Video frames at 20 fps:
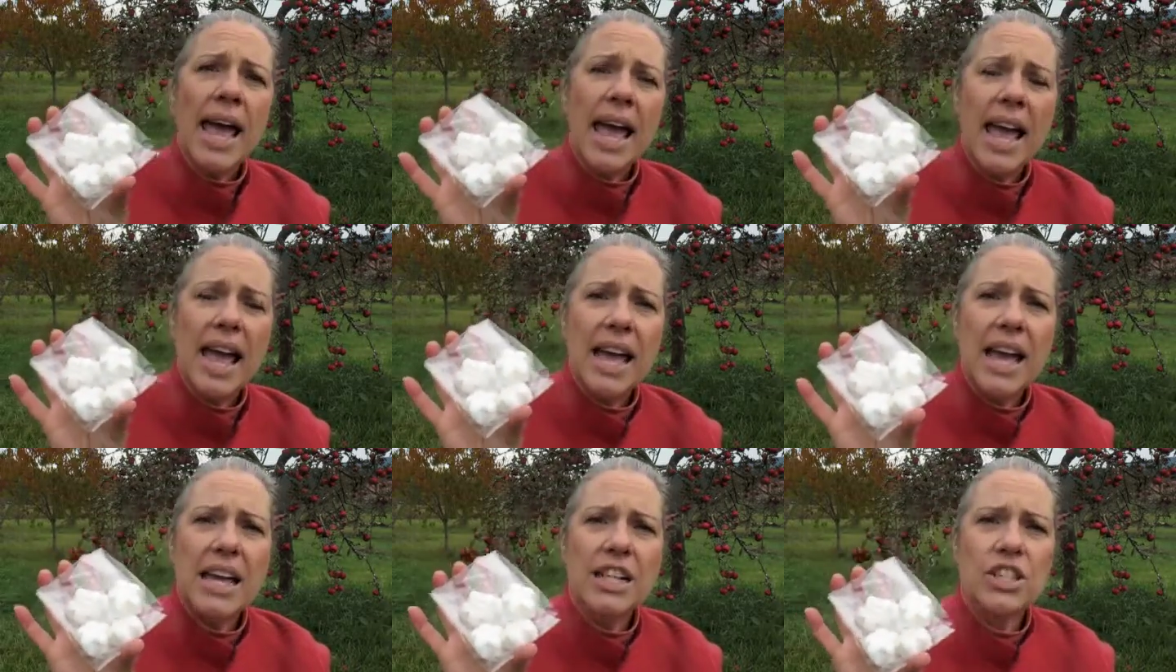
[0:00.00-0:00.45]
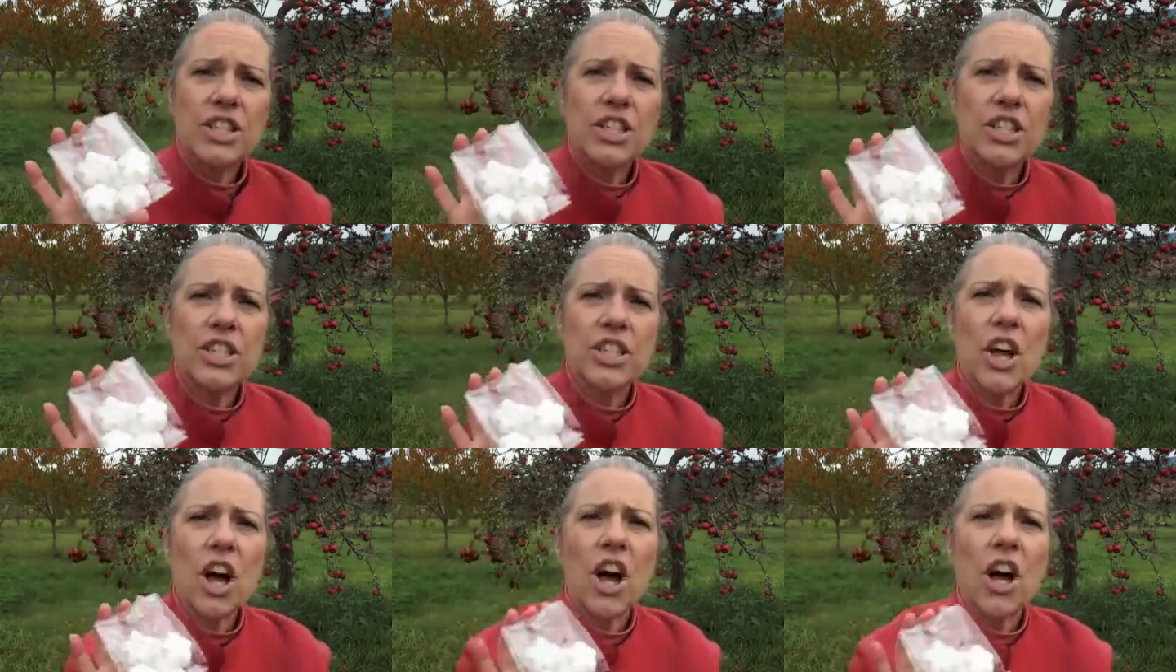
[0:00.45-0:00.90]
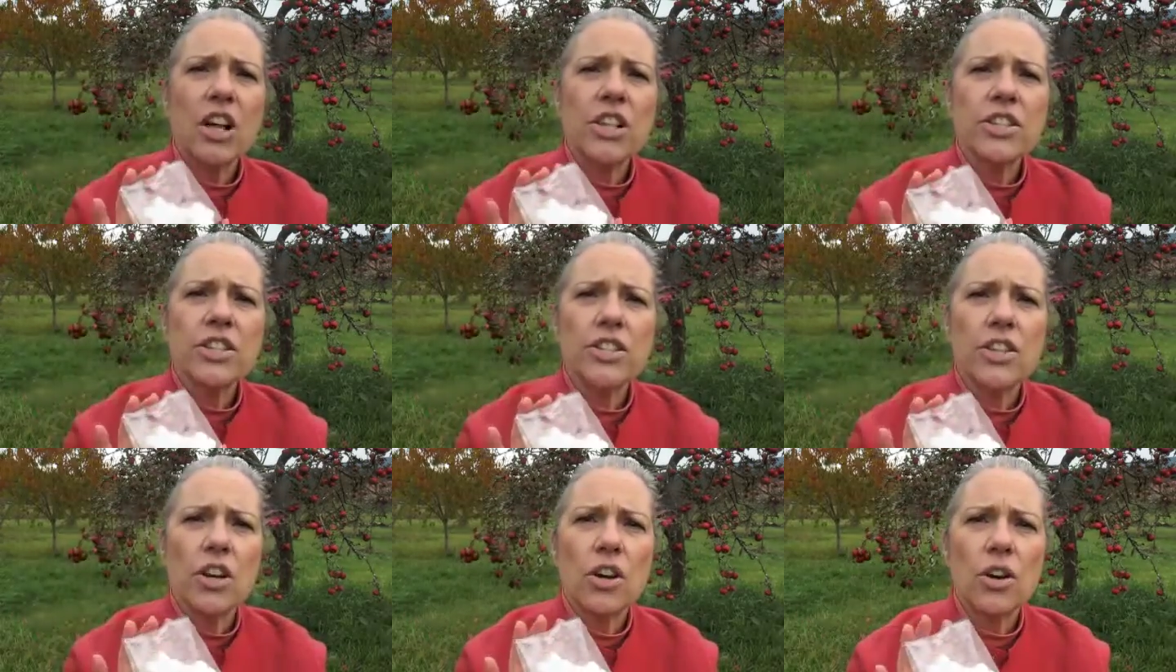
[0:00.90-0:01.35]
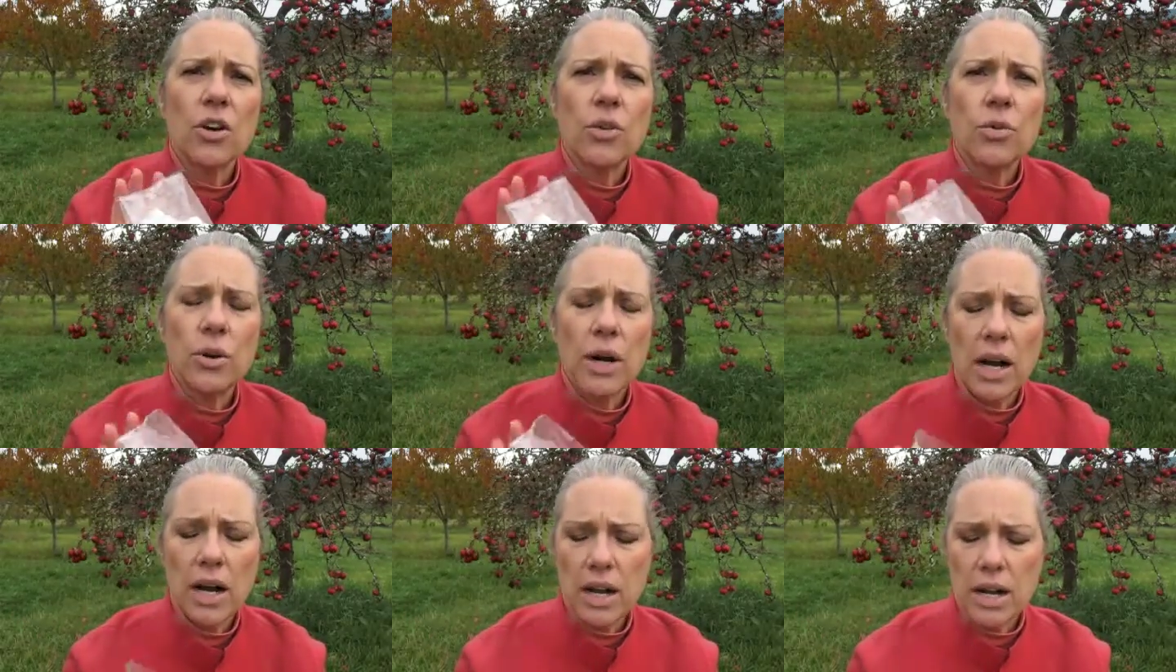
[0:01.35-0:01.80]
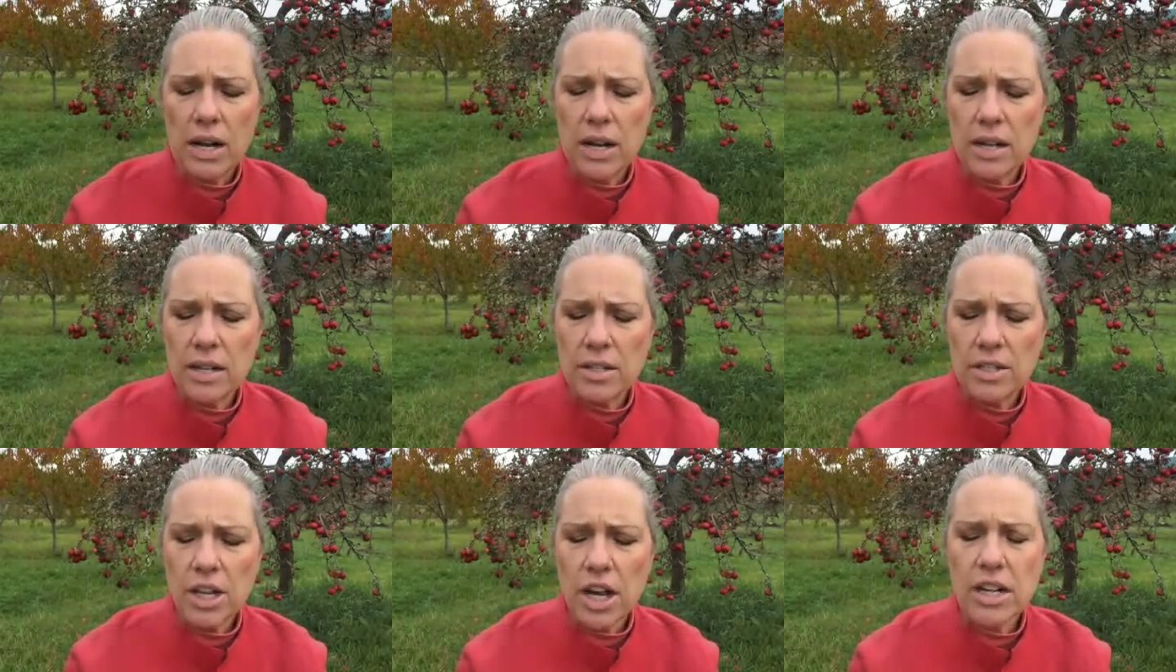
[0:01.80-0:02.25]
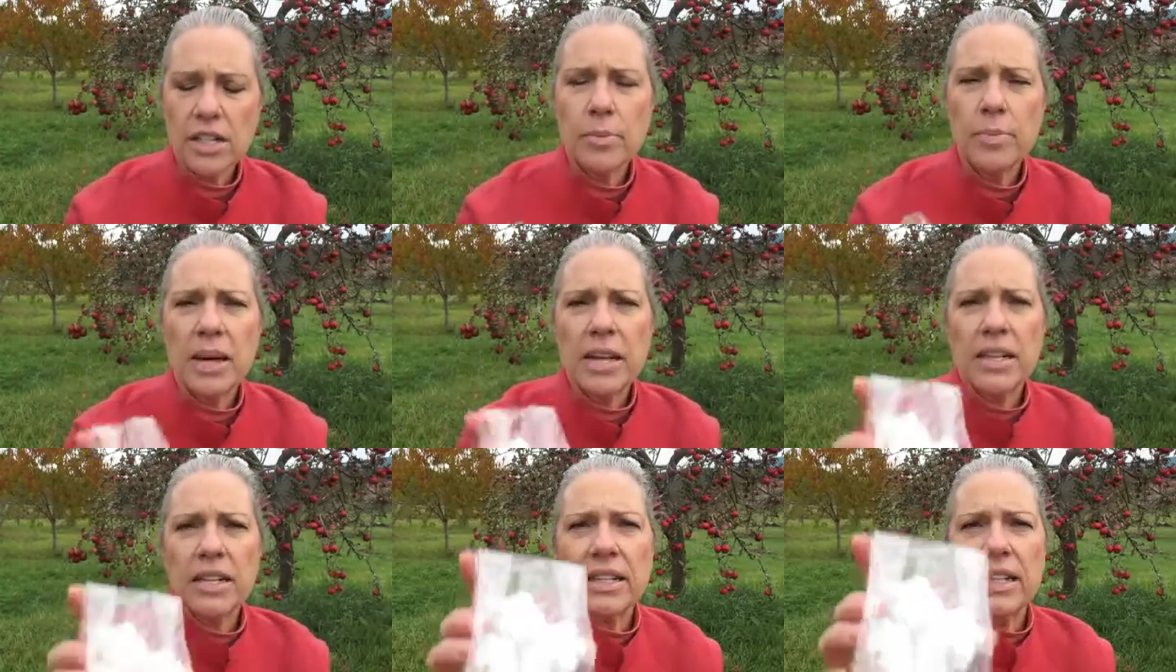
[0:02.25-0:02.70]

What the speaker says: And she's also talked about it